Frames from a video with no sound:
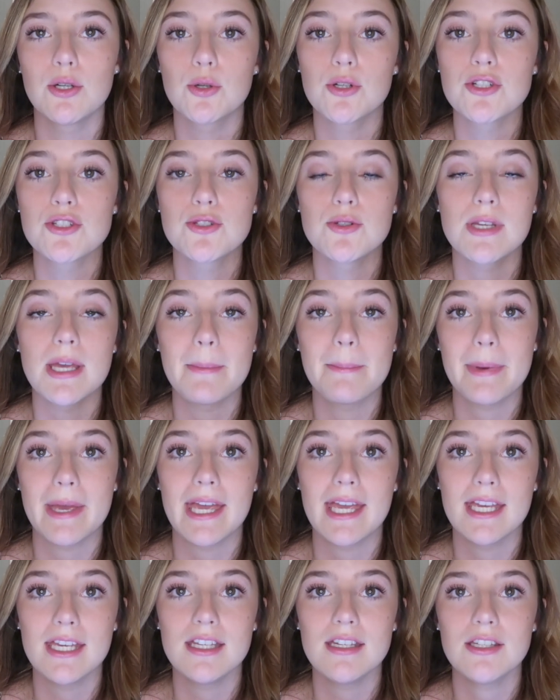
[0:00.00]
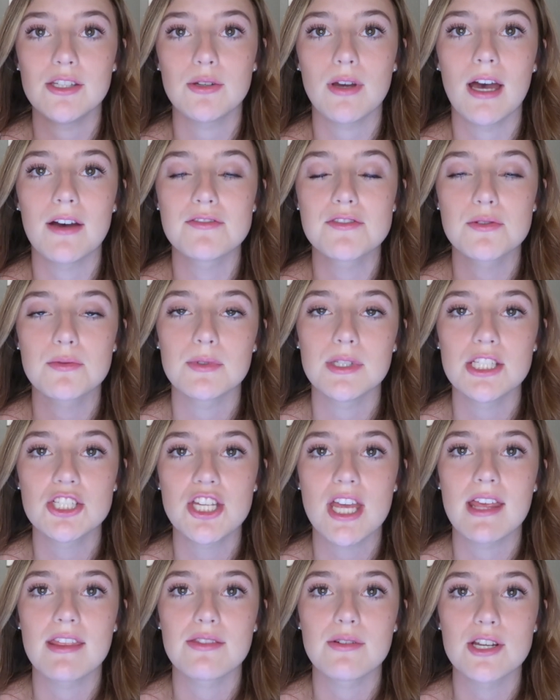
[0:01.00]
In order to get paid, you have to
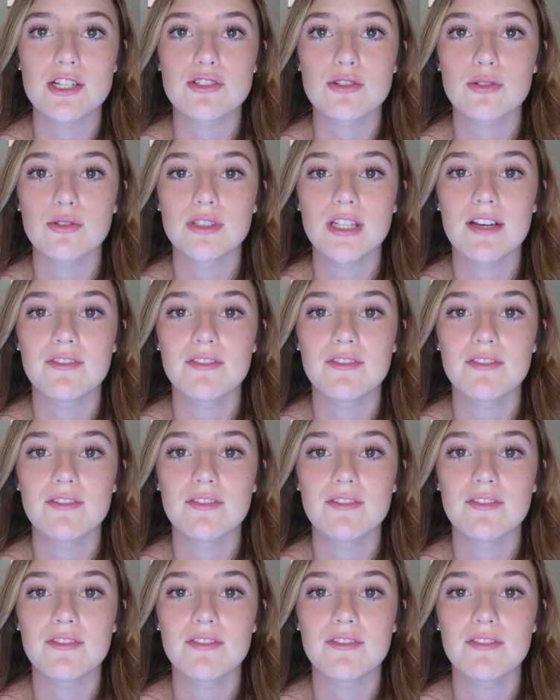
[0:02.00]
reach a threshold